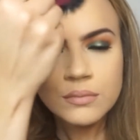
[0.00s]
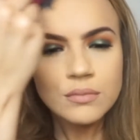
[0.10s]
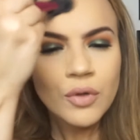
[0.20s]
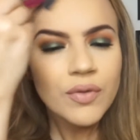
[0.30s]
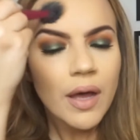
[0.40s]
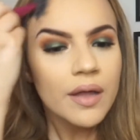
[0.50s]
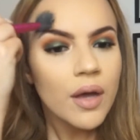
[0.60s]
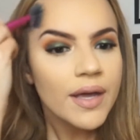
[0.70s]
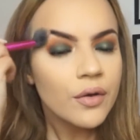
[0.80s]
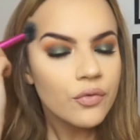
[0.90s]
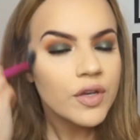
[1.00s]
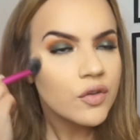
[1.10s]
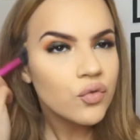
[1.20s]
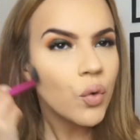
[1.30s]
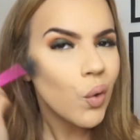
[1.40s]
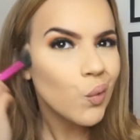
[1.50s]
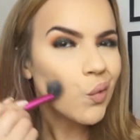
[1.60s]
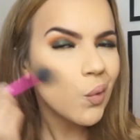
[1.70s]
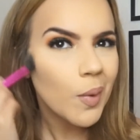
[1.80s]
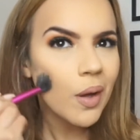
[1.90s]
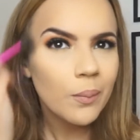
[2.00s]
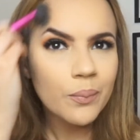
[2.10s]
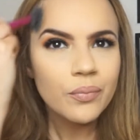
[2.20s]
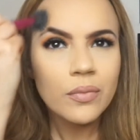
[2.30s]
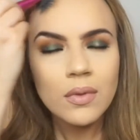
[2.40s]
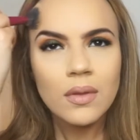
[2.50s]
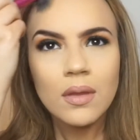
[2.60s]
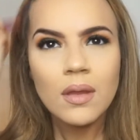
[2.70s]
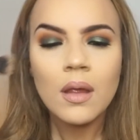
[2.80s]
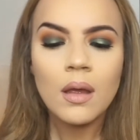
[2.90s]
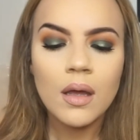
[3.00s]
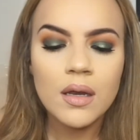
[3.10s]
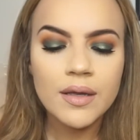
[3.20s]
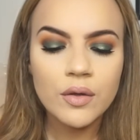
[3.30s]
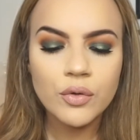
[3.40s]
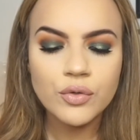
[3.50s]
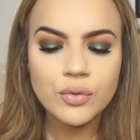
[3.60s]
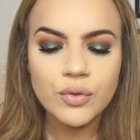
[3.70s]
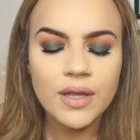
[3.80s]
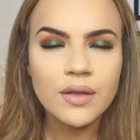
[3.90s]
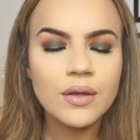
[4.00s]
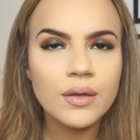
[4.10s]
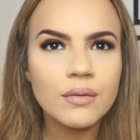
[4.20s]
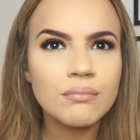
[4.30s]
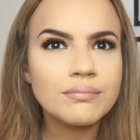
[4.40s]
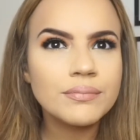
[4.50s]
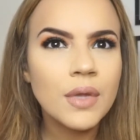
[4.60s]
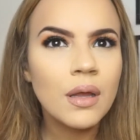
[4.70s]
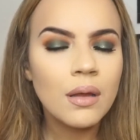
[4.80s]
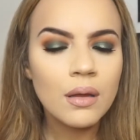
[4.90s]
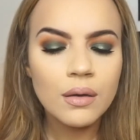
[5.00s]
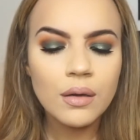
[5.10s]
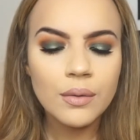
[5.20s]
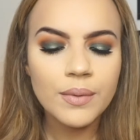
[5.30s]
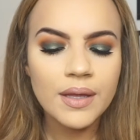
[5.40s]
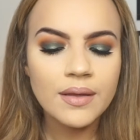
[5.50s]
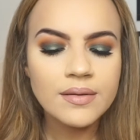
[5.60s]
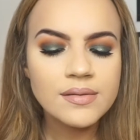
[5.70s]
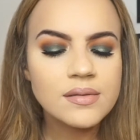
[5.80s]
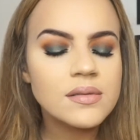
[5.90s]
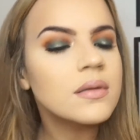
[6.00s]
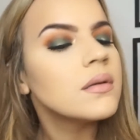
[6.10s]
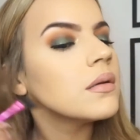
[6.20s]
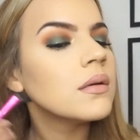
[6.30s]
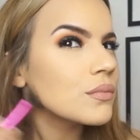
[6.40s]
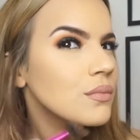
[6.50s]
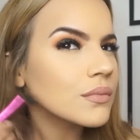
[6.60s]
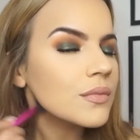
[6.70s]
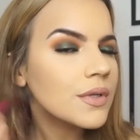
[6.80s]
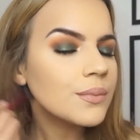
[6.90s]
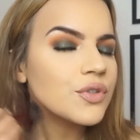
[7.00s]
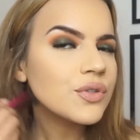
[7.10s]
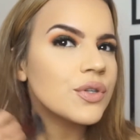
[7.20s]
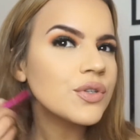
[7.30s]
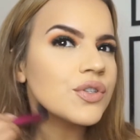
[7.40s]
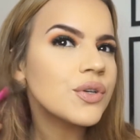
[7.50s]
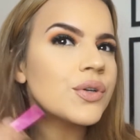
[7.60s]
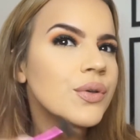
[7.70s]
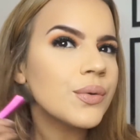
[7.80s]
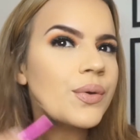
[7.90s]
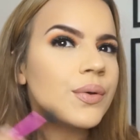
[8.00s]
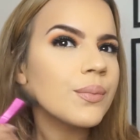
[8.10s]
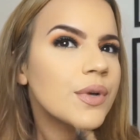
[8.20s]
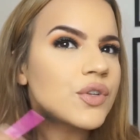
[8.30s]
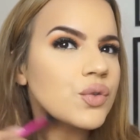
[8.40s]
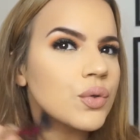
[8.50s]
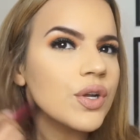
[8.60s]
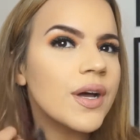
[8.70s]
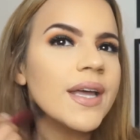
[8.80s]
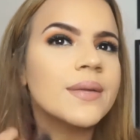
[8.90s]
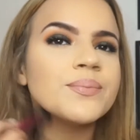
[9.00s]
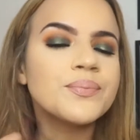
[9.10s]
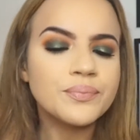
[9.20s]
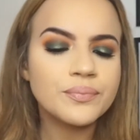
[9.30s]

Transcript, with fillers: Not that I like a really strong contour, but I like a contour that you can notice. I'm just going to do my jawline